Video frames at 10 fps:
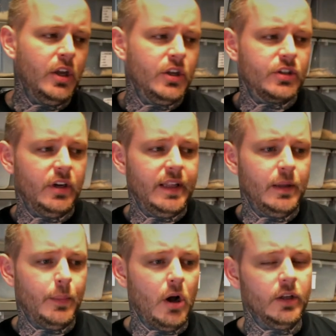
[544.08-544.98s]
So in
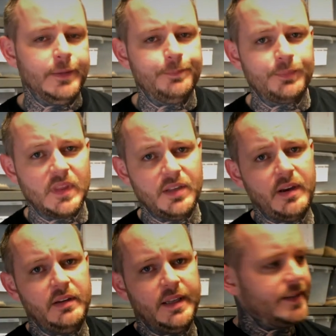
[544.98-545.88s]
the morning, the
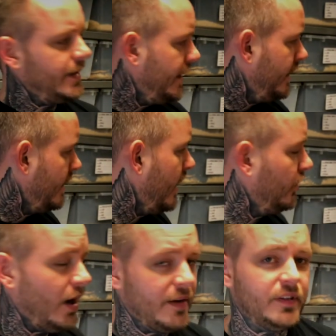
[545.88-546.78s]
very next day, I
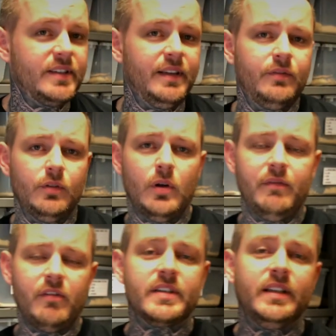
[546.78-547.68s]
don't have to sift through
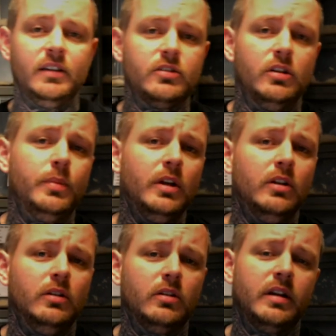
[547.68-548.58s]
every single tub
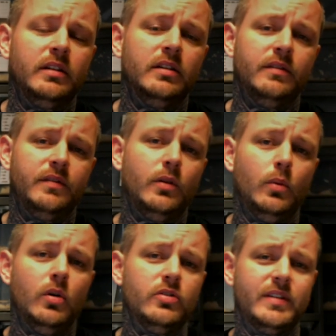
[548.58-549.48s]
looking for the
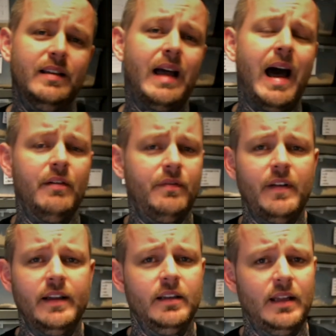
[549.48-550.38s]
ones that have
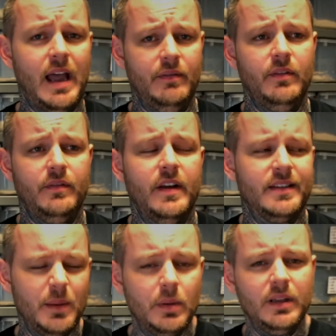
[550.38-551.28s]
fed and haven't fed.
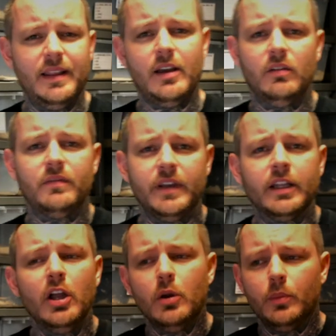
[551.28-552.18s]
Typically they all feed,
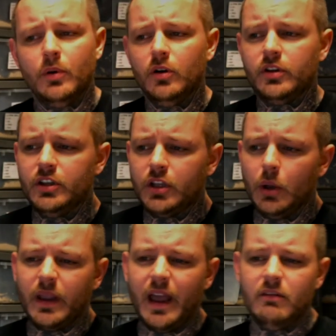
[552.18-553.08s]
but you
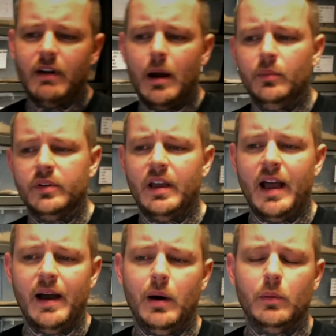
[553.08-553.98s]
do get around,
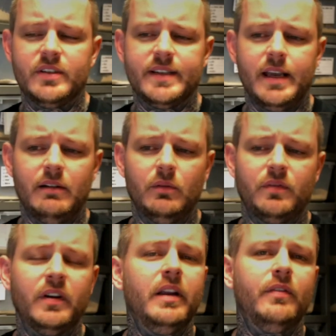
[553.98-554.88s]
I would say around
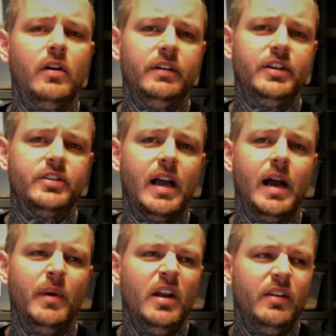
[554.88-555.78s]
3 or 4 each
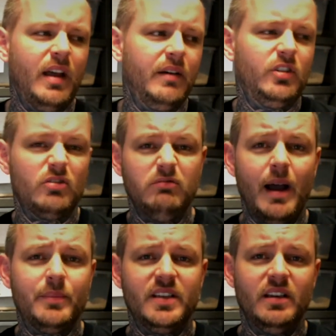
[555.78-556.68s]
time that I've just
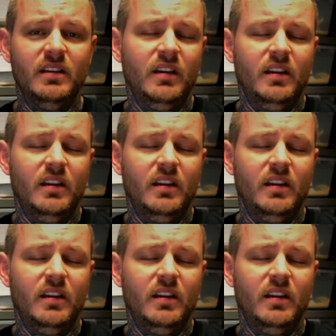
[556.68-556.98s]
wrapped it